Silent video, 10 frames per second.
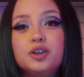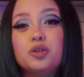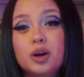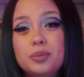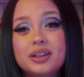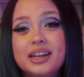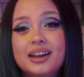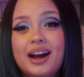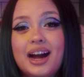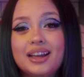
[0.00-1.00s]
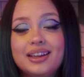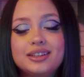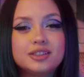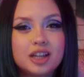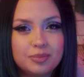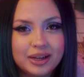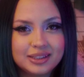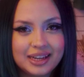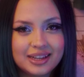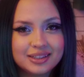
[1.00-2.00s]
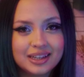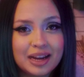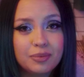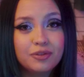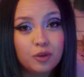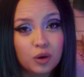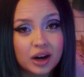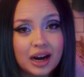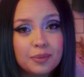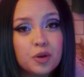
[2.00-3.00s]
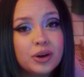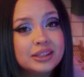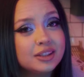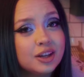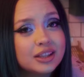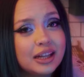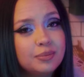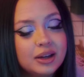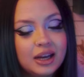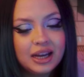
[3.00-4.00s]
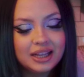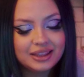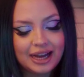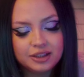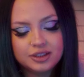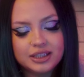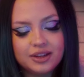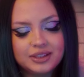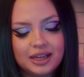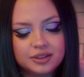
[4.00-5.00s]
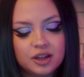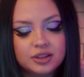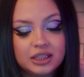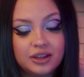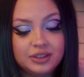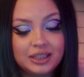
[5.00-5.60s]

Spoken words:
Normally, I like to salt my steaks the night before I'm going to cook them. That just gives that salt enough